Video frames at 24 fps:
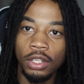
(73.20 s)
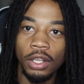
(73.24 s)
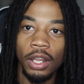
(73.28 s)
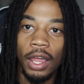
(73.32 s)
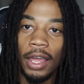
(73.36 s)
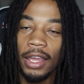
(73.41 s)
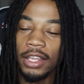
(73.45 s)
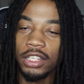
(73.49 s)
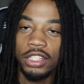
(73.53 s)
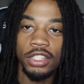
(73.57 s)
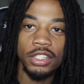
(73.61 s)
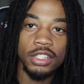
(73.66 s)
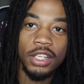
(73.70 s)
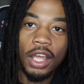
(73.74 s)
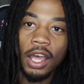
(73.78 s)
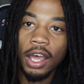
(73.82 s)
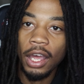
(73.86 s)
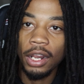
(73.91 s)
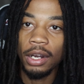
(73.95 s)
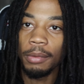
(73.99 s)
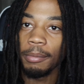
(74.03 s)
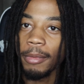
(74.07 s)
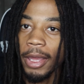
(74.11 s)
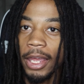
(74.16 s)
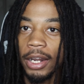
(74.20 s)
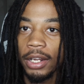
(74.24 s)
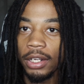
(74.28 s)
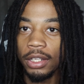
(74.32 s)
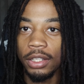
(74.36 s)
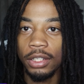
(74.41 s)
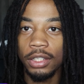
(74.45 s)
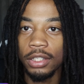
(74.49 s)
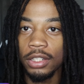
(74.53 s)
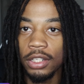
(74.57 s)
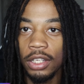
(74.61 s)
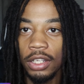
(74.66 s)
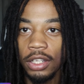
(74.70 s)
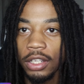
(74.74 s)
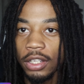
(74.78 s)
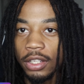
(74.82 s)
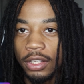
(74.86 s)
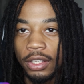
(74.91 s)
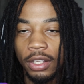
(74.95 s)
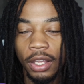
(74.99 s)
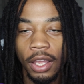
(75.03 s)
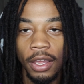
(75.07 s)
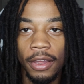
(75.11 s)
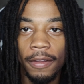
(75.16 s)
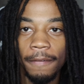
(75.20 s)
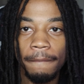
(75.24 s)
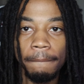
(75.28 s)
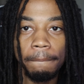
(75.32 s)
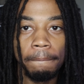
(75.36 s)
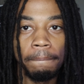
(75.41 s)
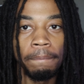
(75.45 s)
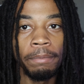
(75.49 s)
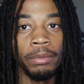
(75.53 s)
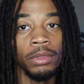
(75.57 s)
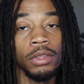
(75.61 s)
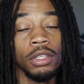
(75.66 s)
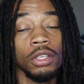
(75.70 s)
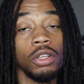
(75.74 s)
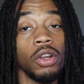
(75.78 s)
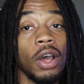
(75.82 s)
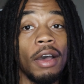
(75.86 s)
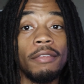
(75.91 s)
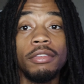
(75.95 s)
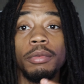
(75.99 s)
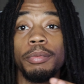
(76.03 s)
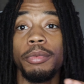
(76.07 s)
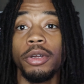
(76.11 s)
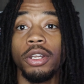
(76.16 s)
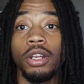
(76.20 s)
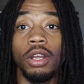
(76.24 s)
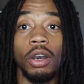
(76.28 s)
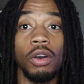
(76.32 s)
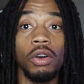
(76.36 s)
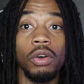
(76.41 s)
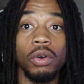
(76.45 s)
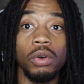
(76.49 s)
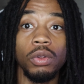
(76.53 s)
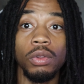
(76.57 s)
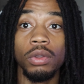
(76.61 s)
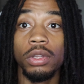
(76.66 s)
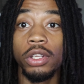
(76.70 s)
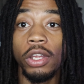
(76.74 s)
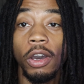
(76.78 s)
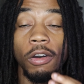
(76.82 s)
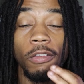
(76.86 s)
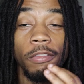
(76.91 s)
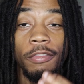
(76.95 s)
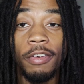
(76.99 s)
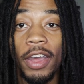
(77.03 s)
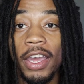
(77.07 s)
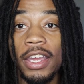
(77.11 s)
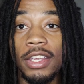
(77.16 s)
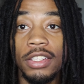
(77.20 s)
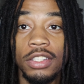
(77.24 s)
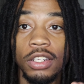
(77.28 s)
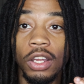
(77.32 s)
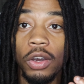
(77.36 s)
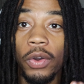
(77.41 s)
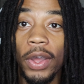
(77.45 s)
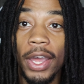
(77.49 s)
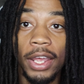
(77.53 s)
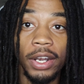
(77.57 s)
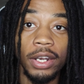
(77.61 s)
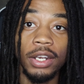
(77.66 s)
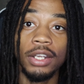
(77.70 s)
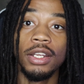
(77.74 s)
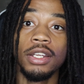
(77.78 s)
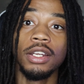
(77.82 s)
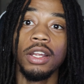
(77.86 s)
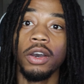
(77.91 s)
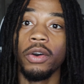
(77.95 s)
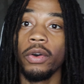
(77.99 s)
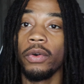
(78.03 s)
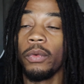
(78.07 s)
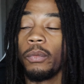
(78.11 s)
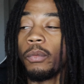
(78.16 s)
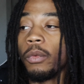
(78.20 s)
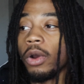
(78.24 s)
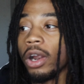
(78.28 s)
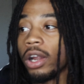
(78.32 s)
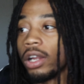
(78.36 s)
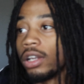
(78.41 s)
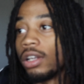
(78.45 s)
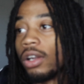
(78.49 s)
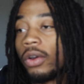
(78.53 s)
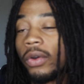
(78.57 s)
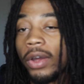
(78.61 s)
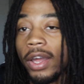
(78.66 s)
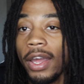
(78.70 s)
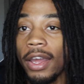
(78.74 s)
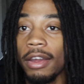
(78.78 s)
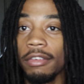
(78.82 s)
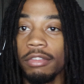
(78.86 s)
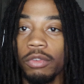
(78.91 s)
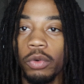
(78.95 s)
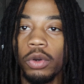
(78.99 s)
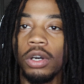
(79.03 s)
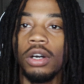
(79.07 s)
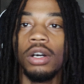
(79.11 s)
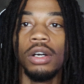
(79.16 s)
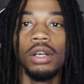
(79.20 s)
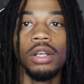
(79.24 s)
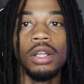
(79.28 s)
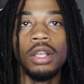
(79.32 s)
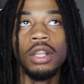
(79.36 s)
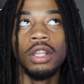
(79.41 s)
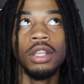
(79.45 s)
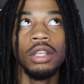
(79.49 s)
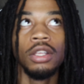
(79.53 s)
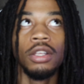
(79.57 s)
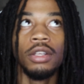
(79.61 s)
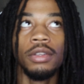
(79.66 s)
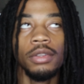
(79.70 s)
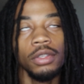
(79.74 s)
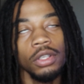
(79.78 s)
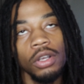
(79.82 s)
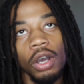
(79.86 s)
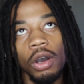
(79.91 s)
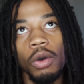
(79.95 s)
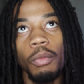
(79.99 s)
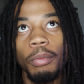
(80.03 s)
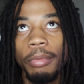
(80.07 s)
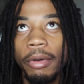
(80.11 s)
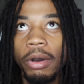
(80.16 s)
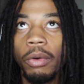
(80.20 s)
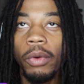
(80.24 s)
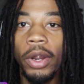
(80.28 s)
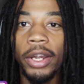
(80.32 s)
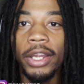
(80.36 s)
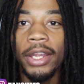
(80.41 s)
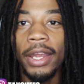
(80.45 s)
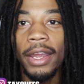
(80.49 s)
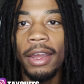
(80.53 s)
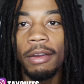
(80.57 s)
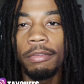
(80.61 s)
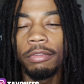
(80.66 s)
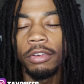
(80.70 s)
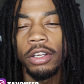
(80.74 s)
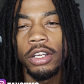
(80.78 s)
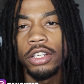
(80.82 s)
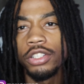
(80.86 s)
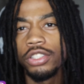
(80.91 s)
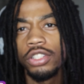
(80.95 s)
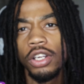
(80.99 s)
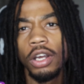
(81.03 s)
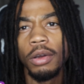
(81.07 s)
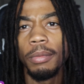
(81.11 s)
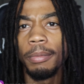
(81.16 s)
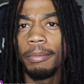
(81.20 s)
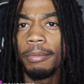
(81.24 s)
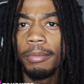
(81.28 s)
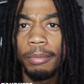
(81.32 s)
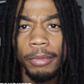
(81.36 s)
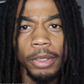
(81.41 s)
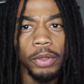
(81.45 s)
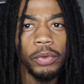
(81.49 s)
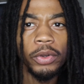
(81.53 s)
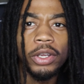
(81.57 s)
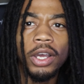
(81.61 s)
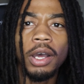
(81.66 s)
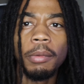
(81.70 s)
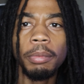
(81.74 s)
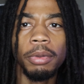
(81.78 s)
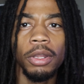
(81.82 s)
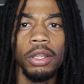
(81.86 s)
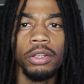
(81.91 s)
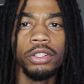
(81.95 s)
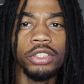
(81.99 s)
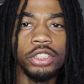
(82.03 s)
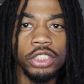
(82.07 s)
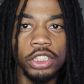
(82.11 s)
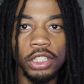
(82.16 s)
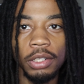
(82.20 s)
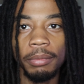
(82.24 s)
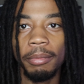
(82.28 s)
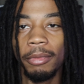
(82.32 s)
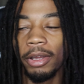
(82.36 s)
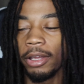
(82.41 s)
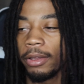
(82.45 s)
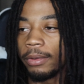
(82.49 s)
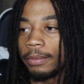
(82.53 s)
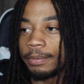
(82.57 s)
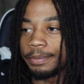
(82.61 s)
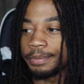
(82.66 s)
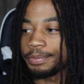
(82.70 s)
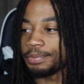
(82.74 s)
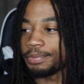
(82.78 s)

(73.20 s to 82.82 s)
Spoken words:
like it's just automatically done. Like, you don't have to put no face, no editing, no work, no effort. Well, you're gonna put work and effort because you're gonna be re-uploading shit, but